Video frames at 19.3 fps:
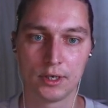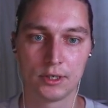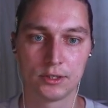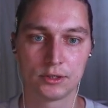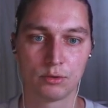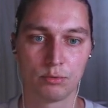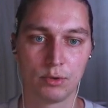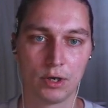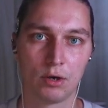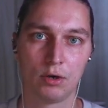
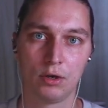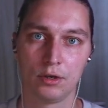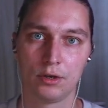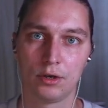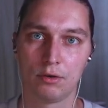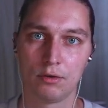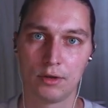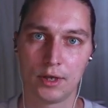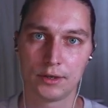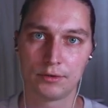So we all
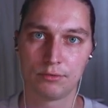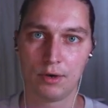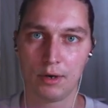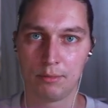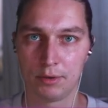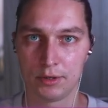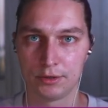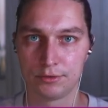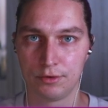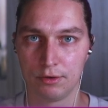know that
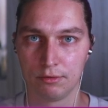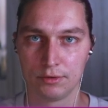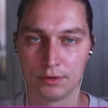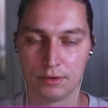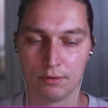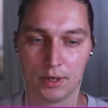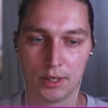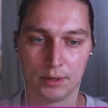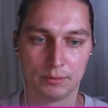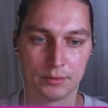REPL-driven
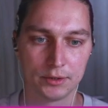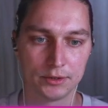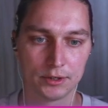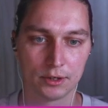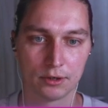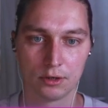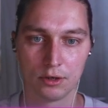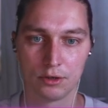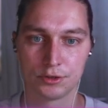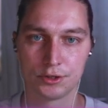development in
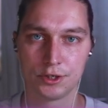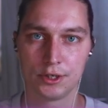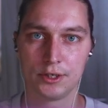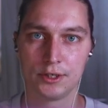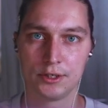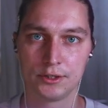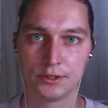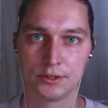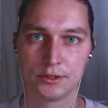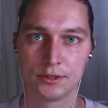Clojure
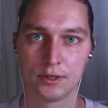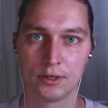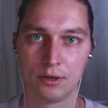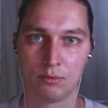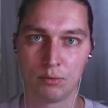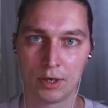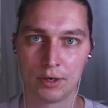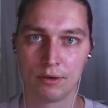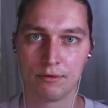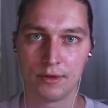is
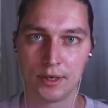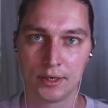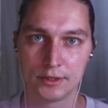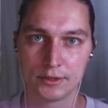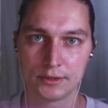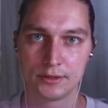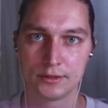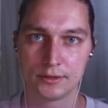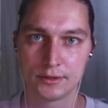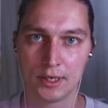one of the
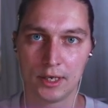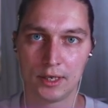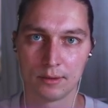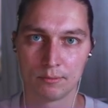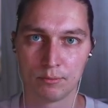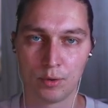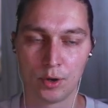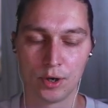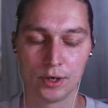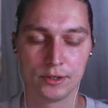selling
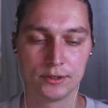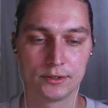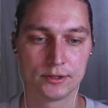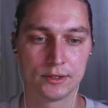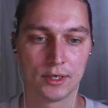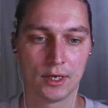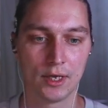points,